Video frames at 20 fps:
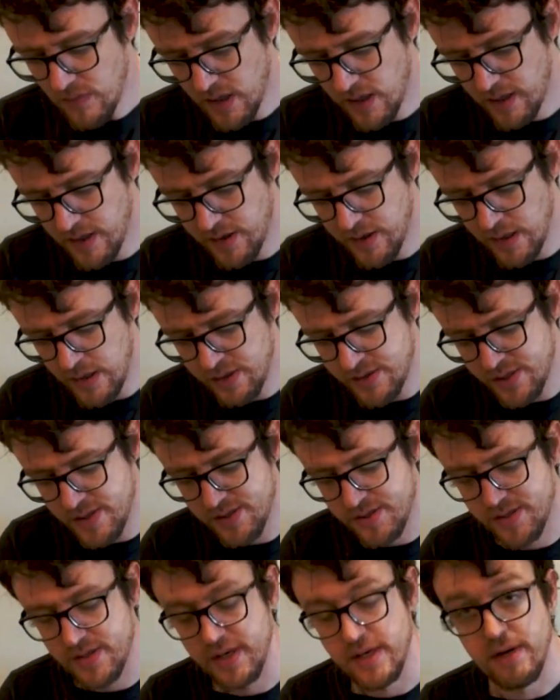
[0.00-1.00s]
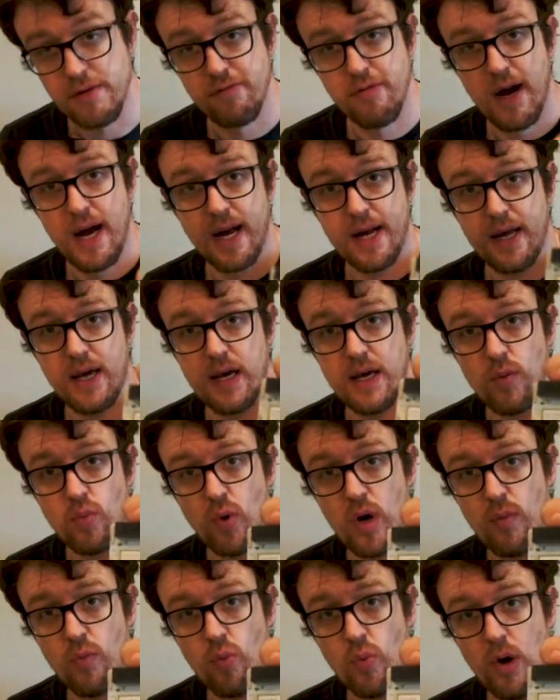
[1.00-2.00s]
It uses the rack
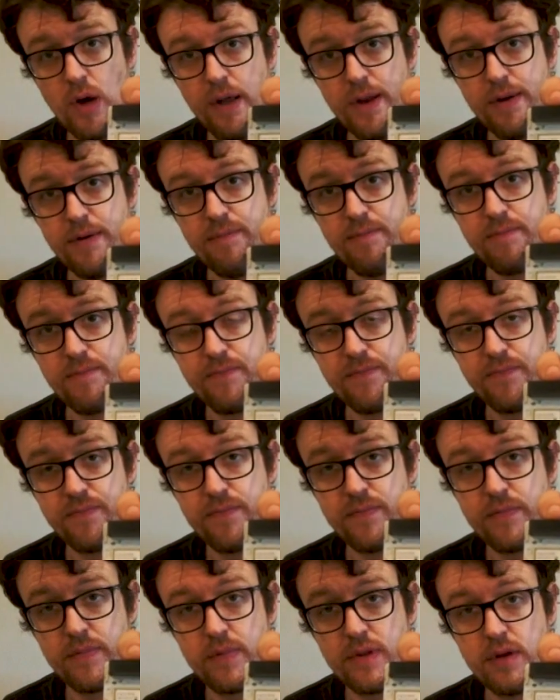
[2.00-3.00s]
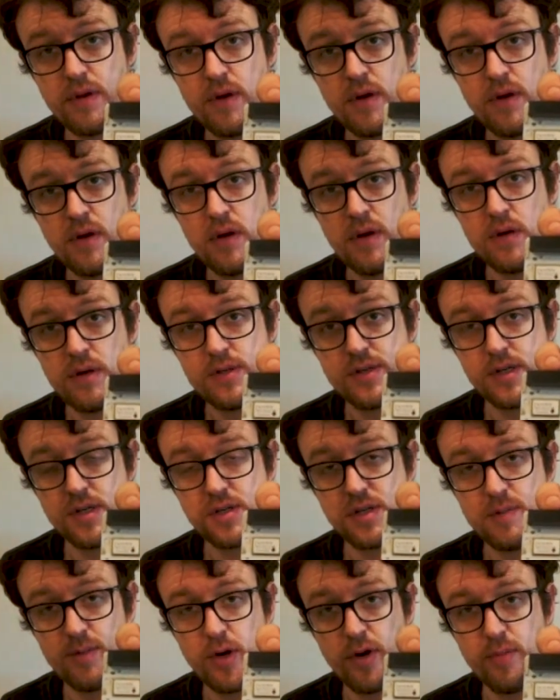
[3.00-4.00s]
811
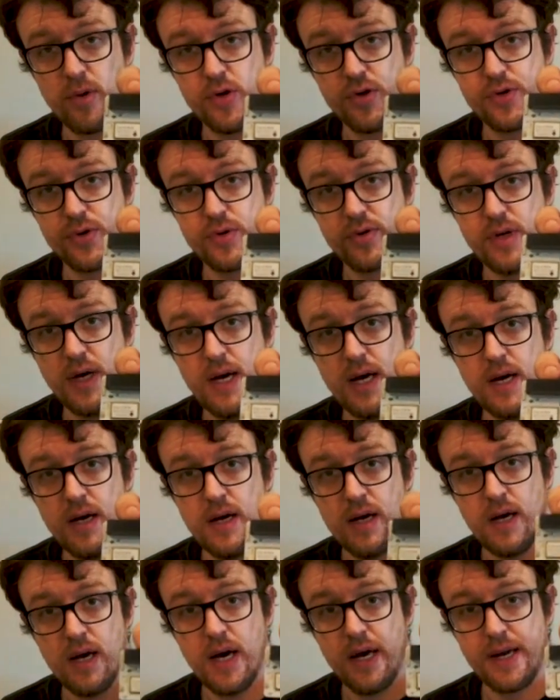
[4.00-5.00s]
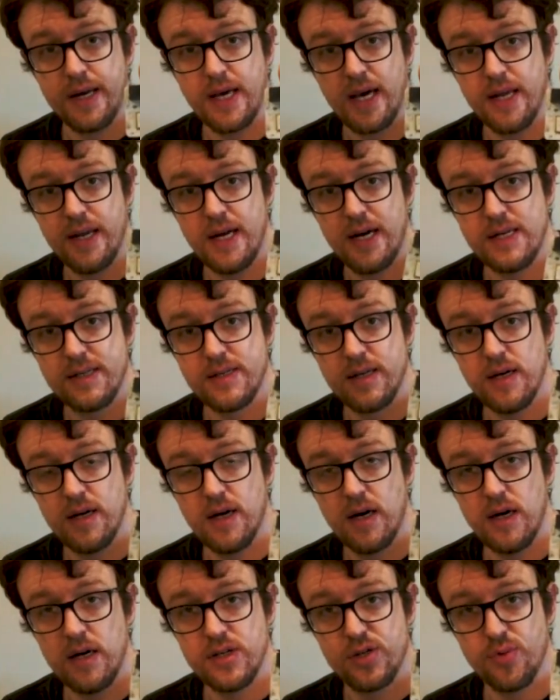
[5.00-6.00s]
system on a module there, and again has
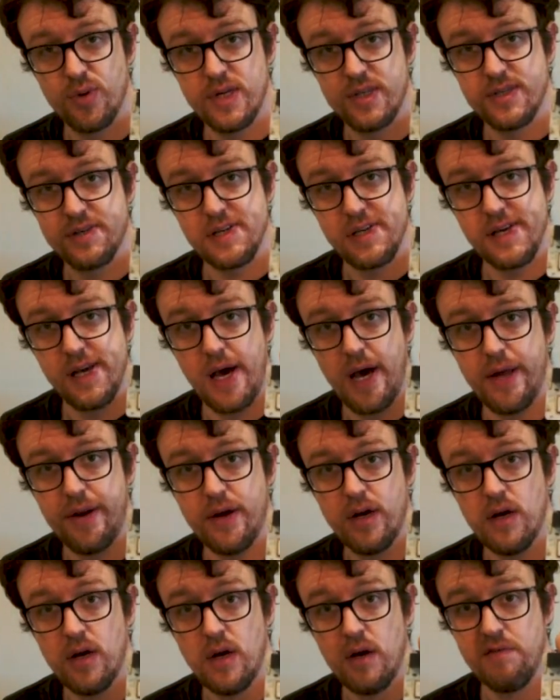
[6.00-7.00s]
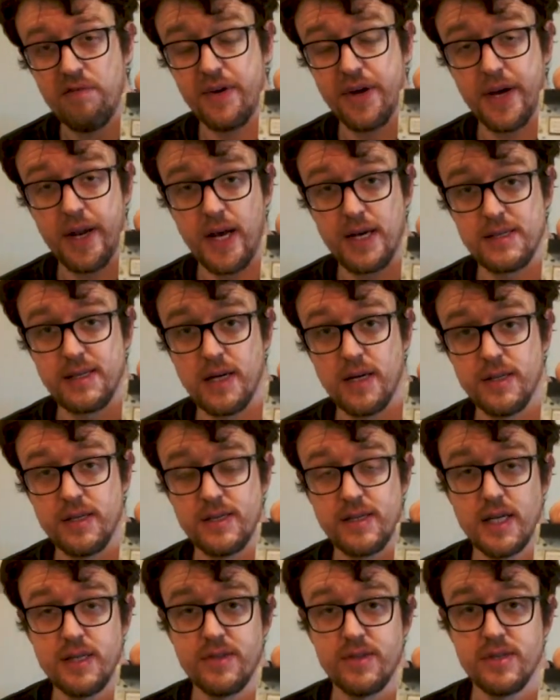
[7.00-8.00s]
a I2C header for connecting other
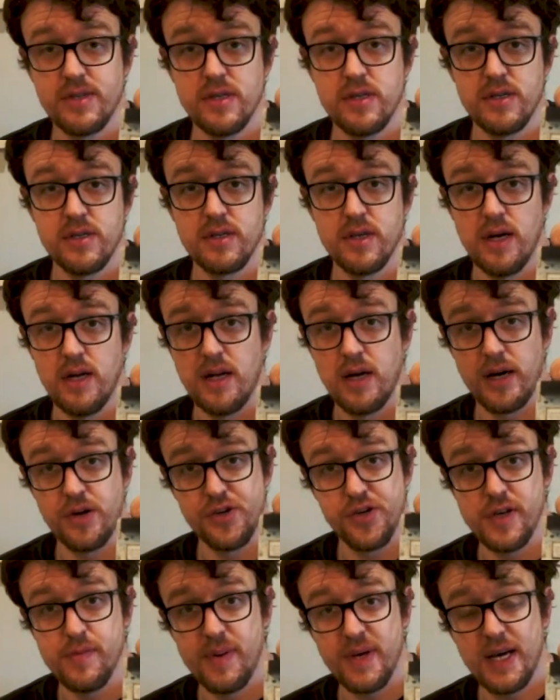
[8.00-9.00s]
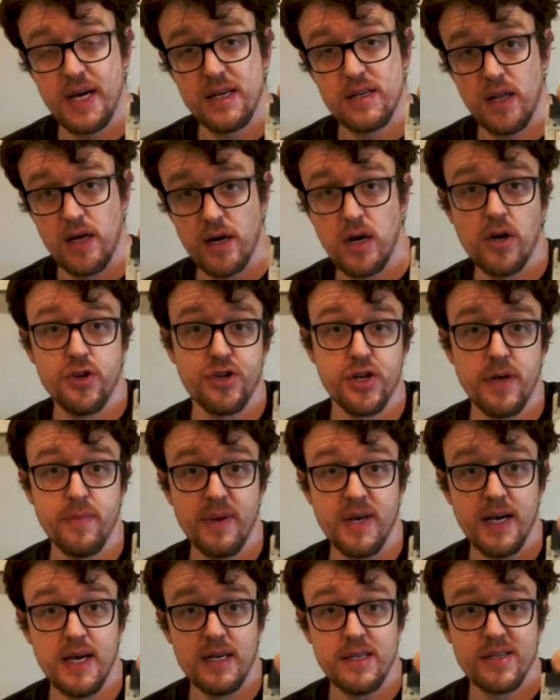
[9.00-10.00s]
sensors like a GPS, like our
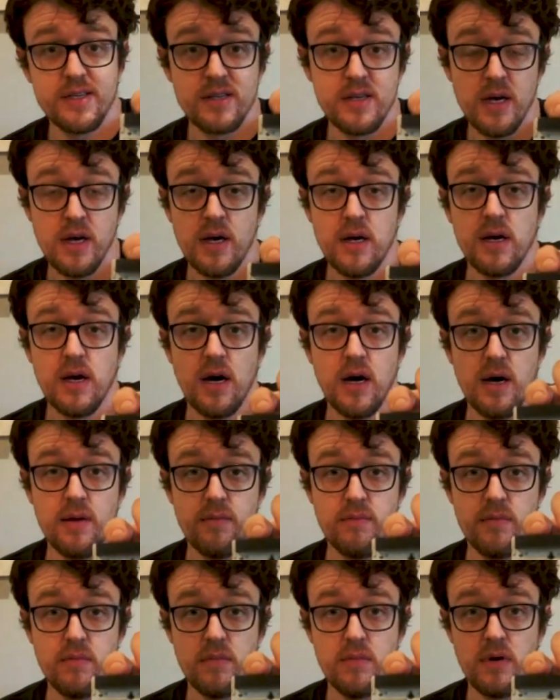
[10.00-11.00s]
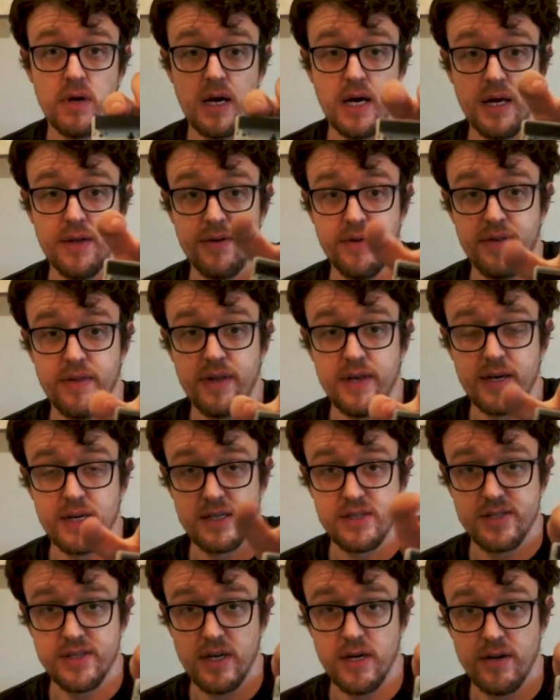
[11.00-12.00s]
GPS, and the
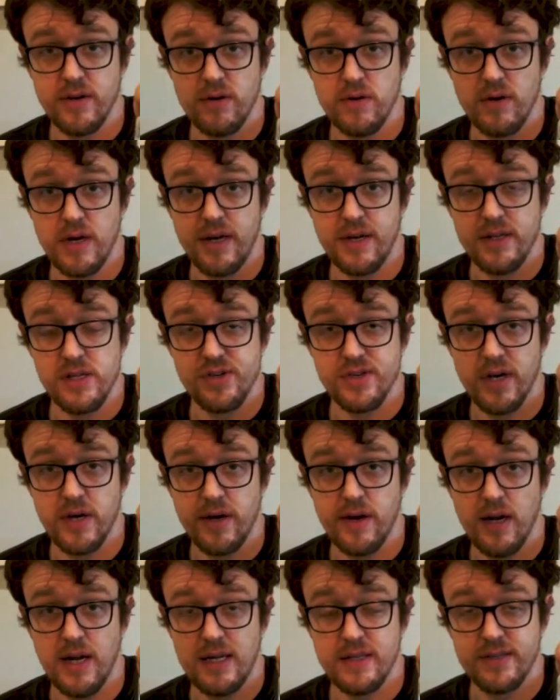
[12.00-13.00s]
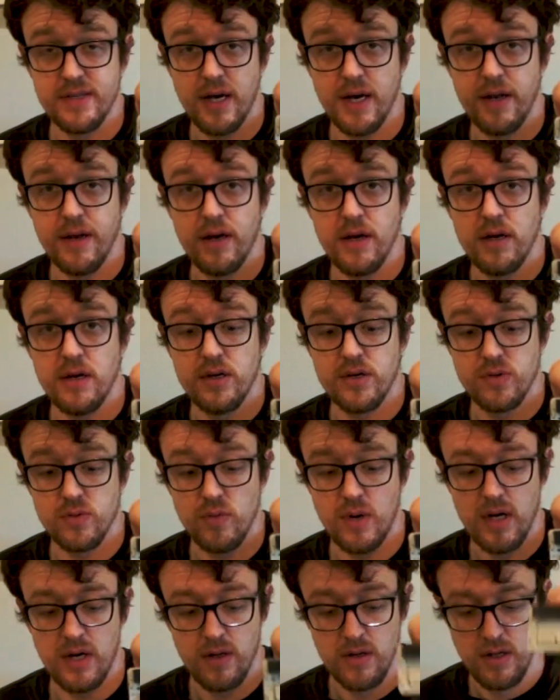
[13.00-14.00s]
external and internal antenna as
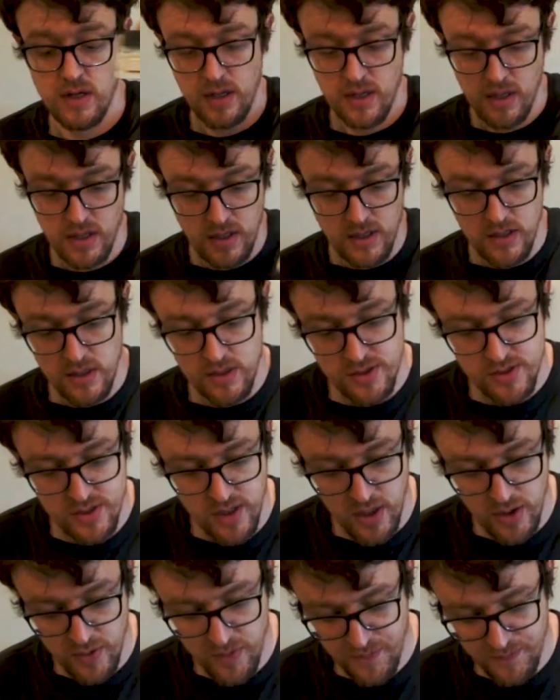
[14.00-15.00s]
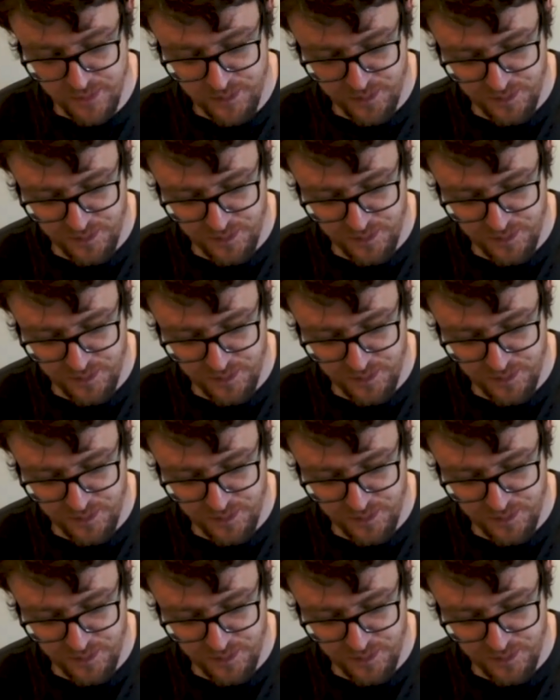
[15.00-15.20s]
well. So